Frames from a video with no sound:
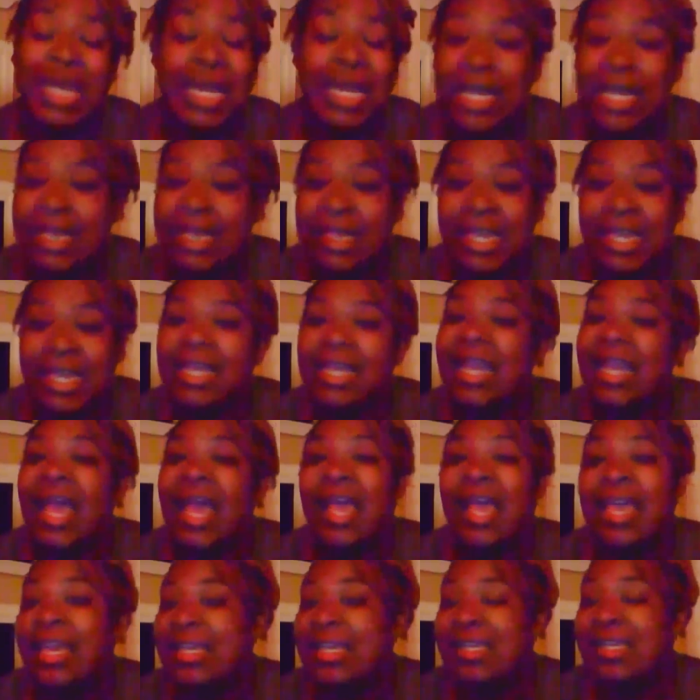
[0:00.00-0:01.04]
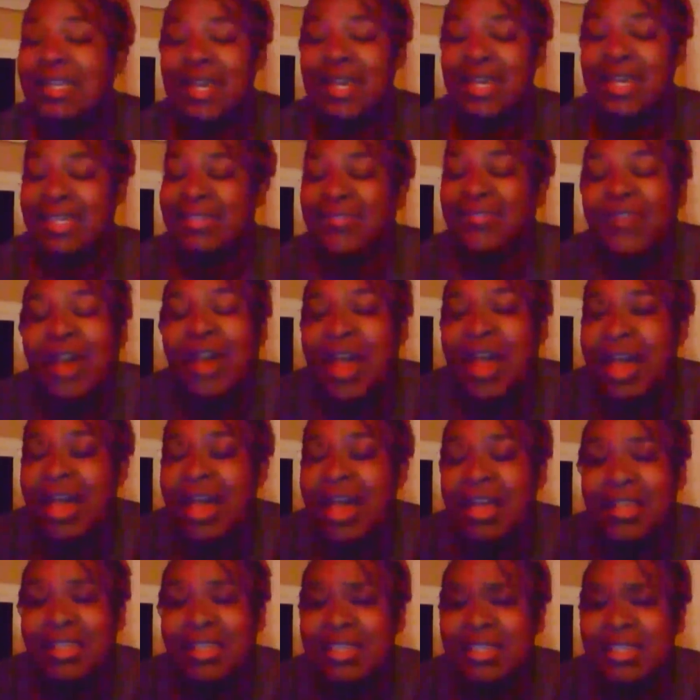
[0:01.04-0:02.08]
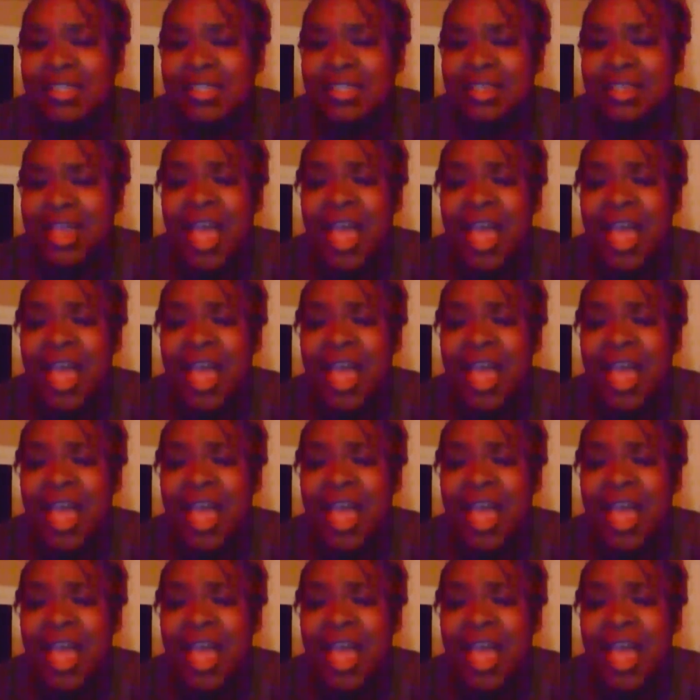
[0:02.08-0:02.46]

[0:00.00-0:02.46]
anything that he does for us.